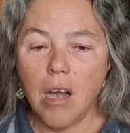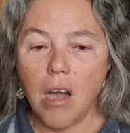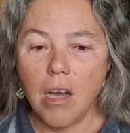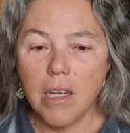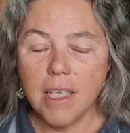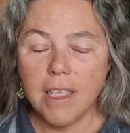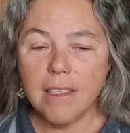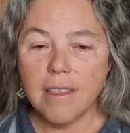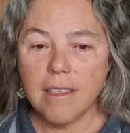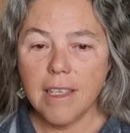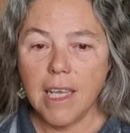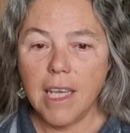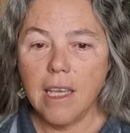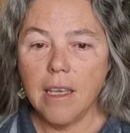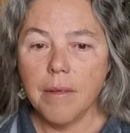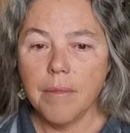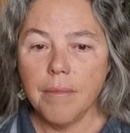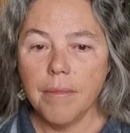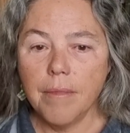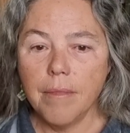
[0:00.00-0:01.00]
Honestly,
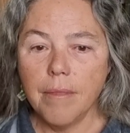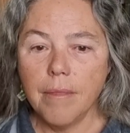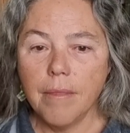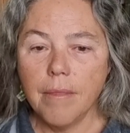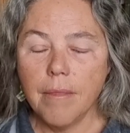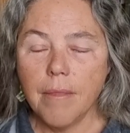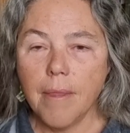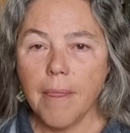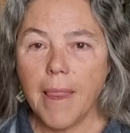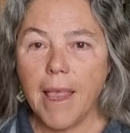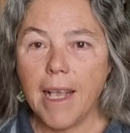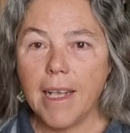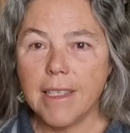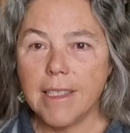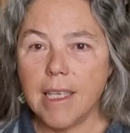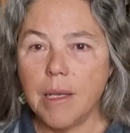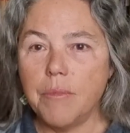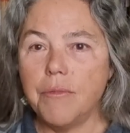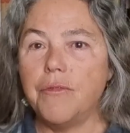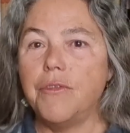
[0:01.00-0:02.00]

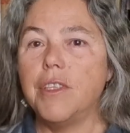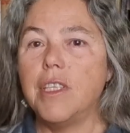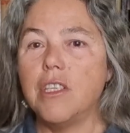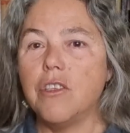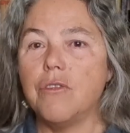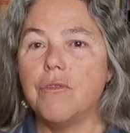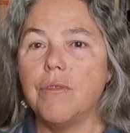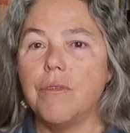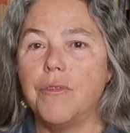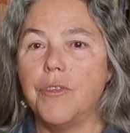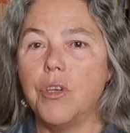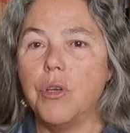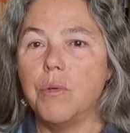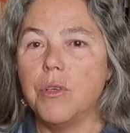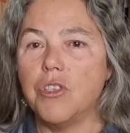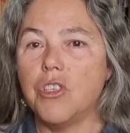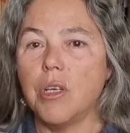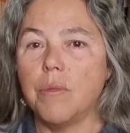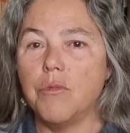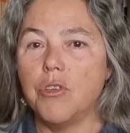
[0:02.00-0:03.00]
except for this review
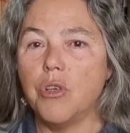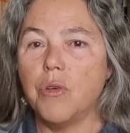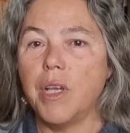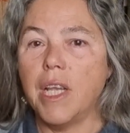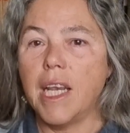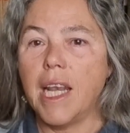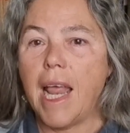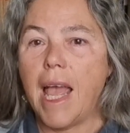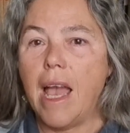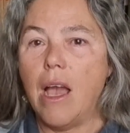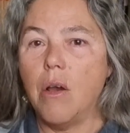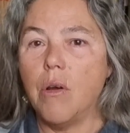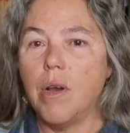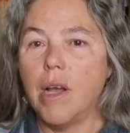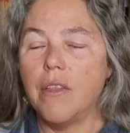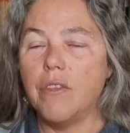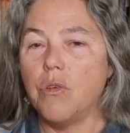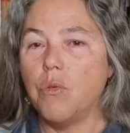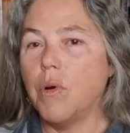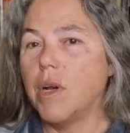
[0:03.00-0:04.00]
which I'm doing now
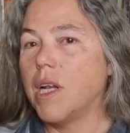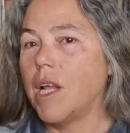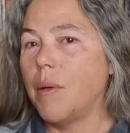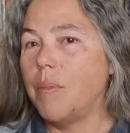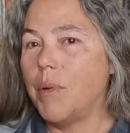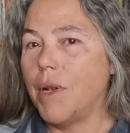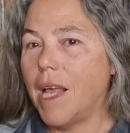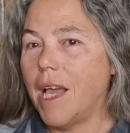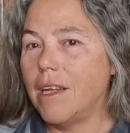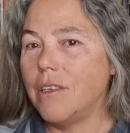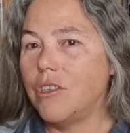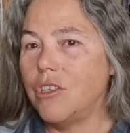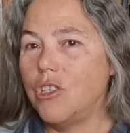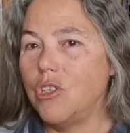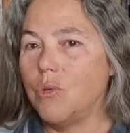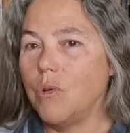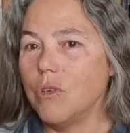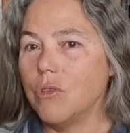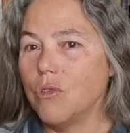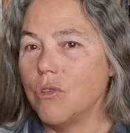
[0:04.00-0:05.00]
and the one I plan to
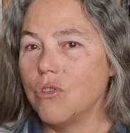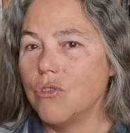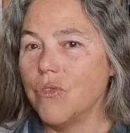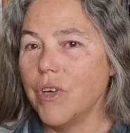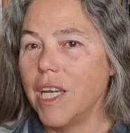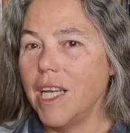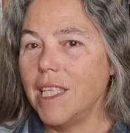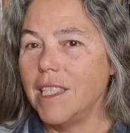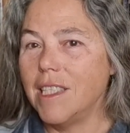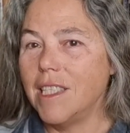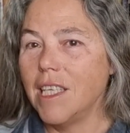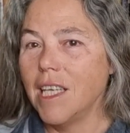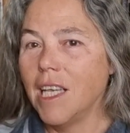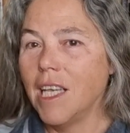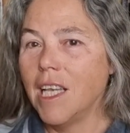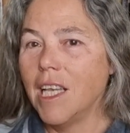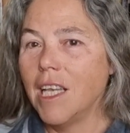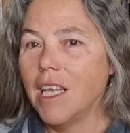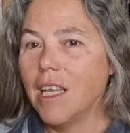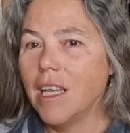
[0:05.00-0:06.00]
do on Goodreads,
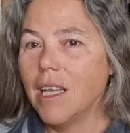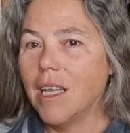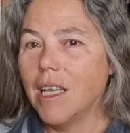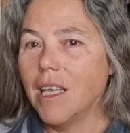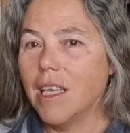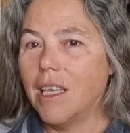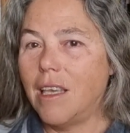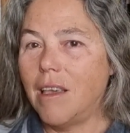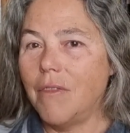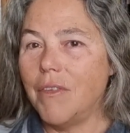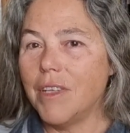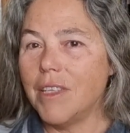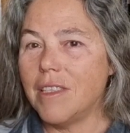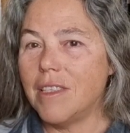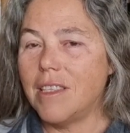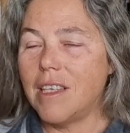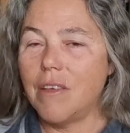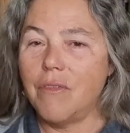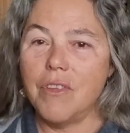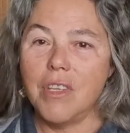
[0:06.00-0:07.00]
give it
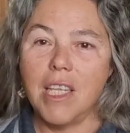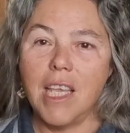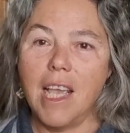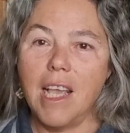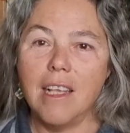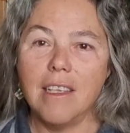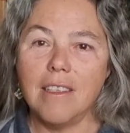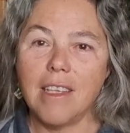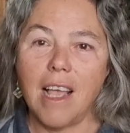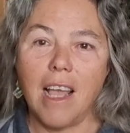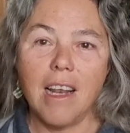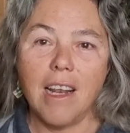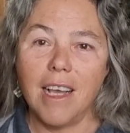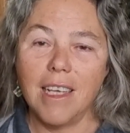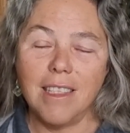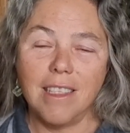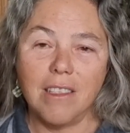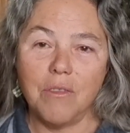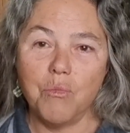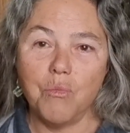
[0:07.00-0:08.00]
7 years and
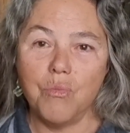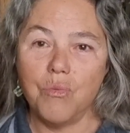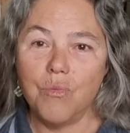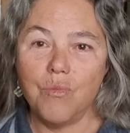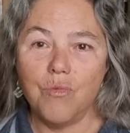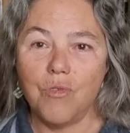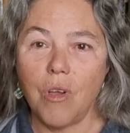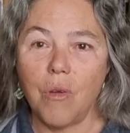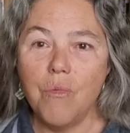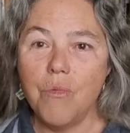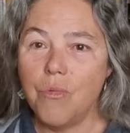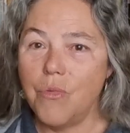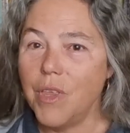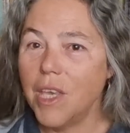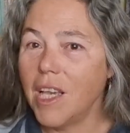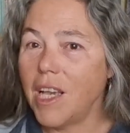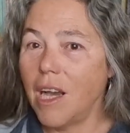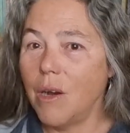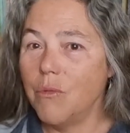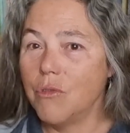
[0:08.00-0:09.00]
I don't
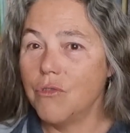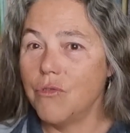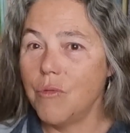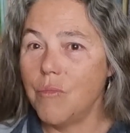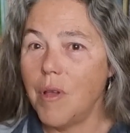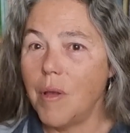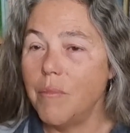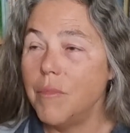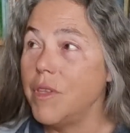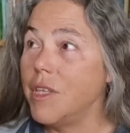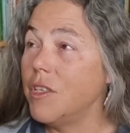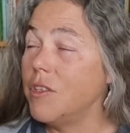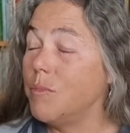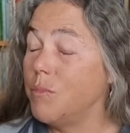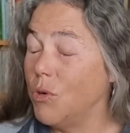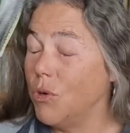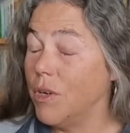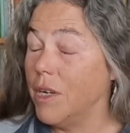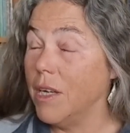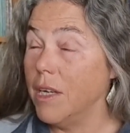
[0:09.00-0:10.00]
think I would remember this
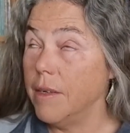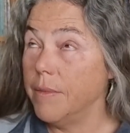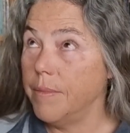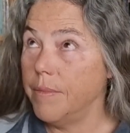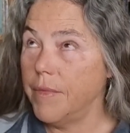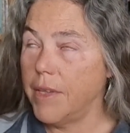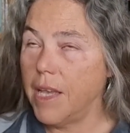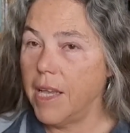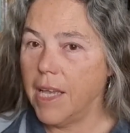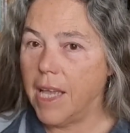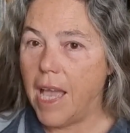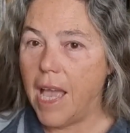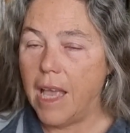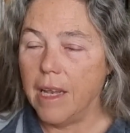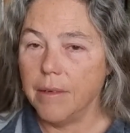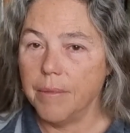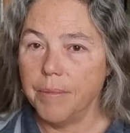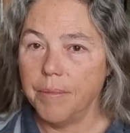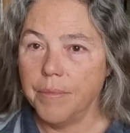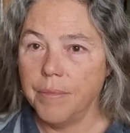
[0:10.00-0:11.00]
book
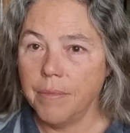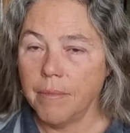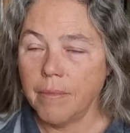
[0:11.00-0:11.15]
again,